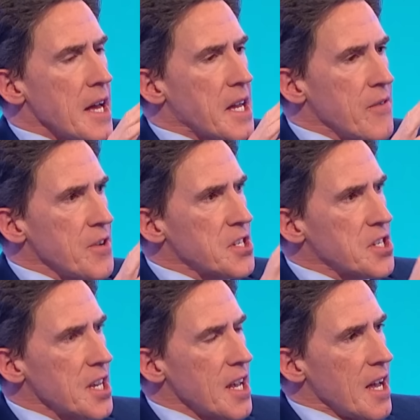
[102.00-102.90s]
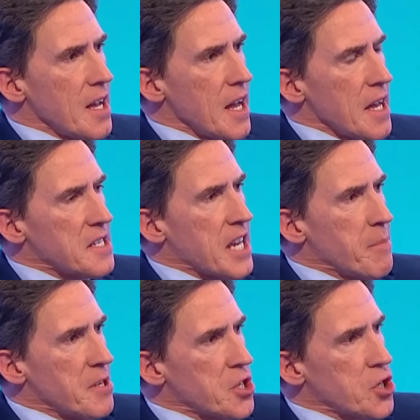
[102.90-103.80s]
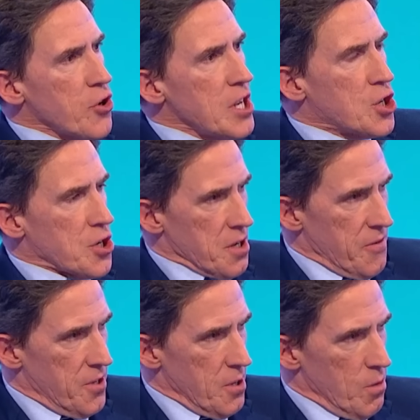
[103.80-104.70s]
Give us a demonstration, if you